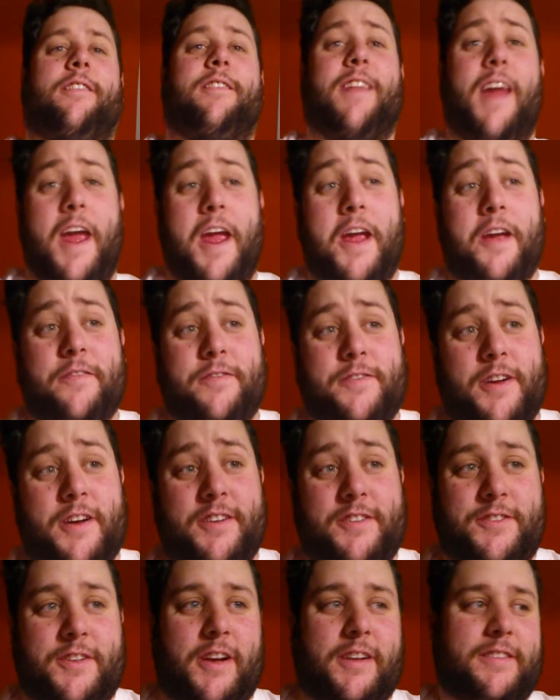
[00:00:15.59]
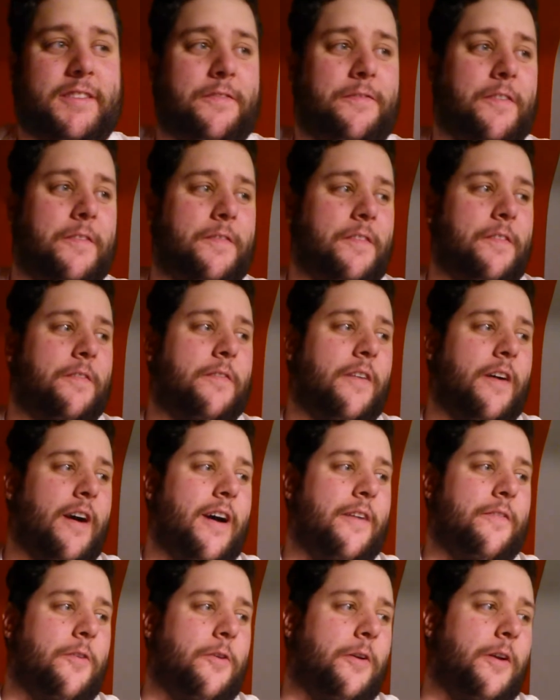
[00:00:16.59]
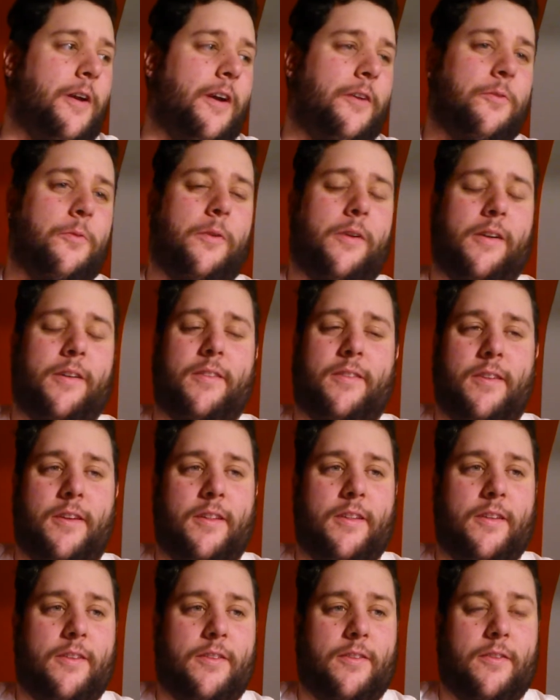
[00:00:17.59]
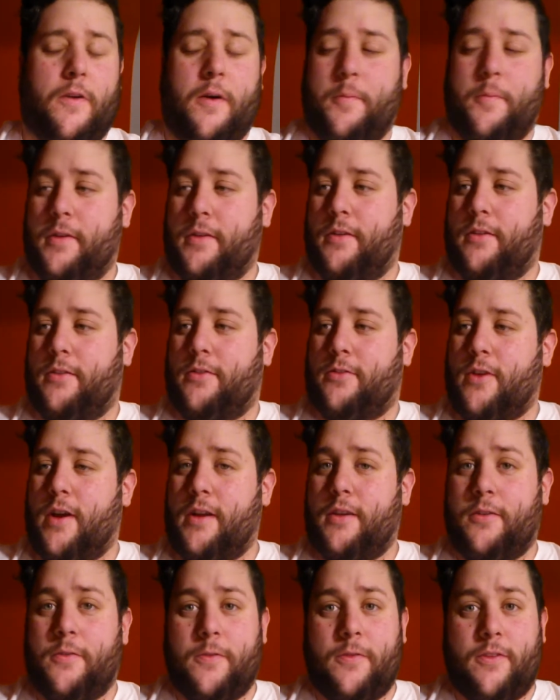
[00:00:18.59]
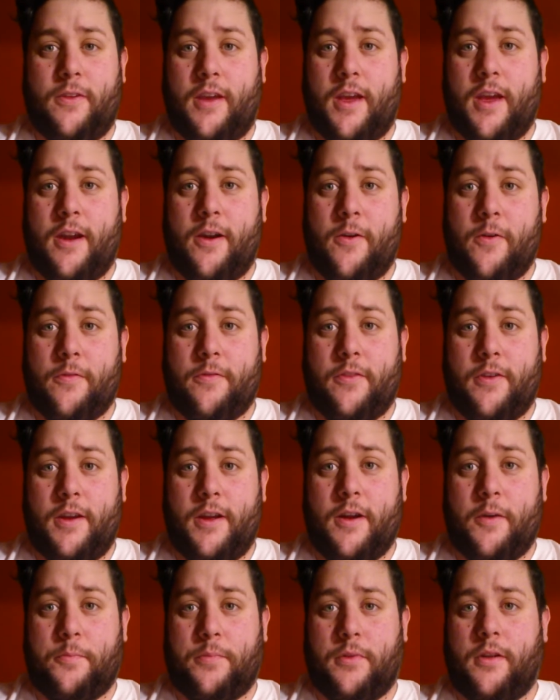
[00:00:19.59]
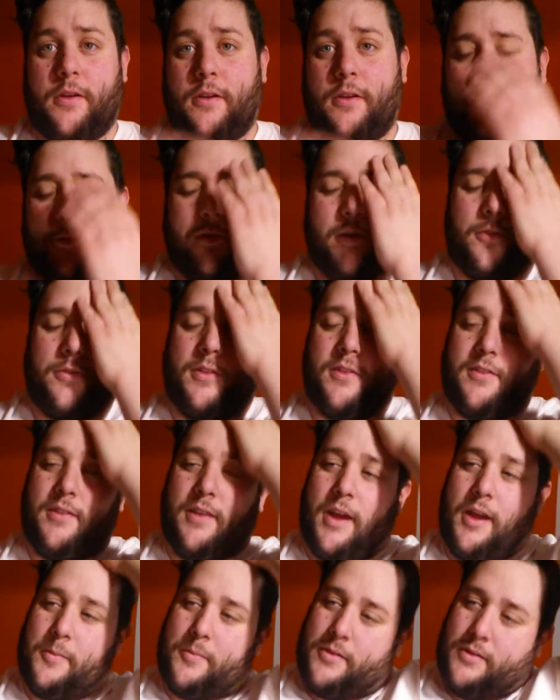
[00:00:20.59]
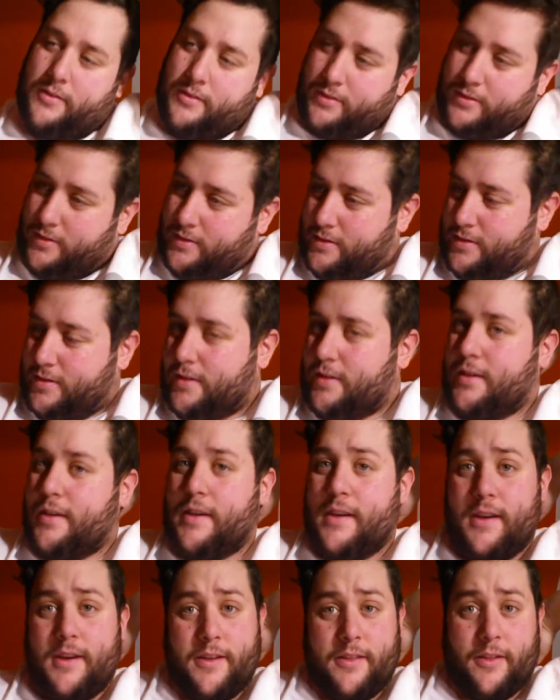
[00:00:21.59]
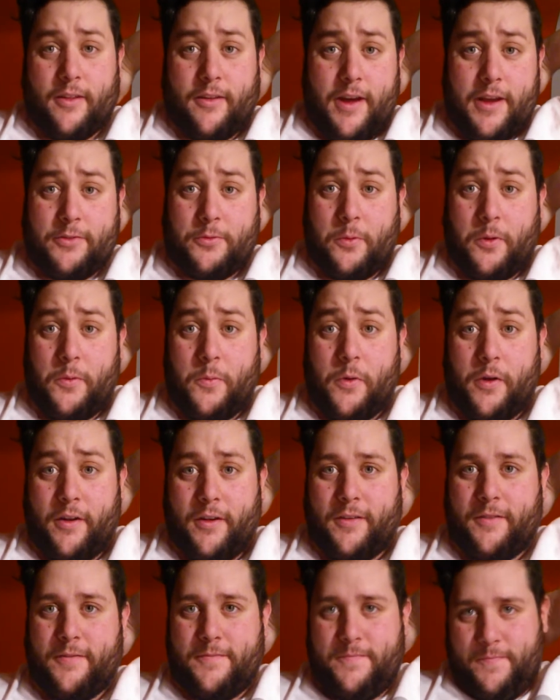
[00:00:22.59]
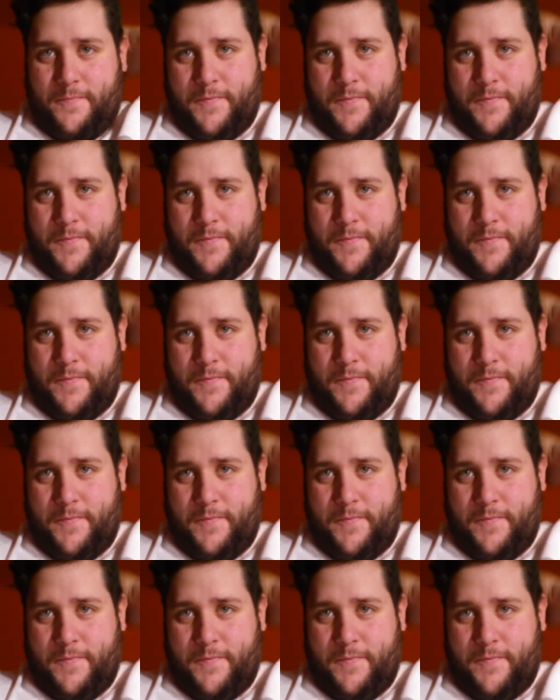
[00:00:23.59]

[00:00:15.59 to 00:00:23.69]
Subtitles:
Dave, Josh Johnson 55, all you guys wanted to see this, so I'm going to try and do this again, and hopefully it'll upload this time, because the last one wouldn't.